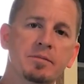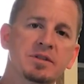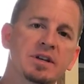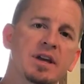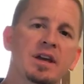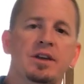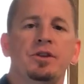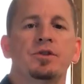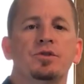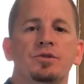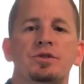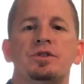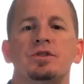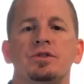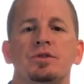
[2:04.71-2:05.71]
to get
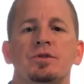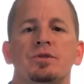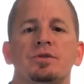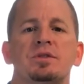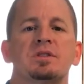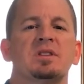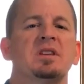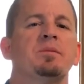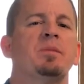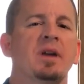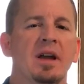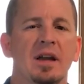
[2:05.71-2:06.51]
used to sleeping